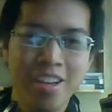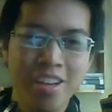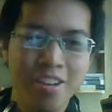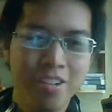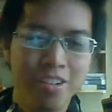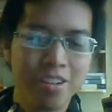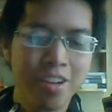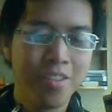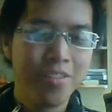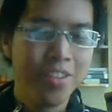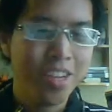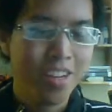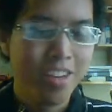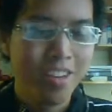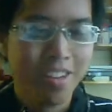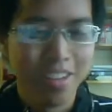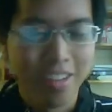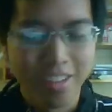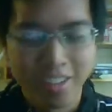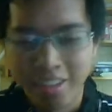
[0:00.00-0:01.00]
you know, coming
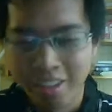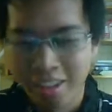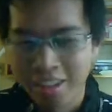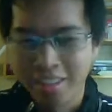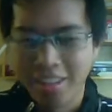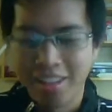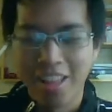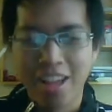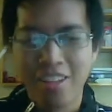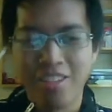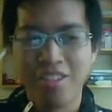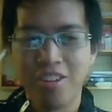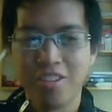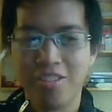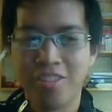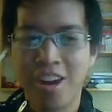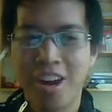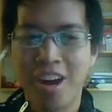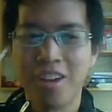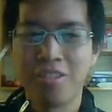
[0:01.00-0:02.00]
into the last year
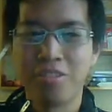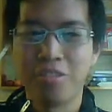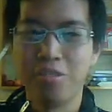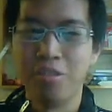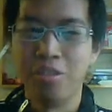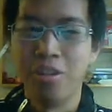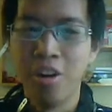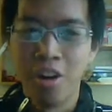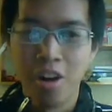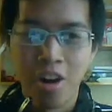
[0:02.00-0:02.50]
of high school,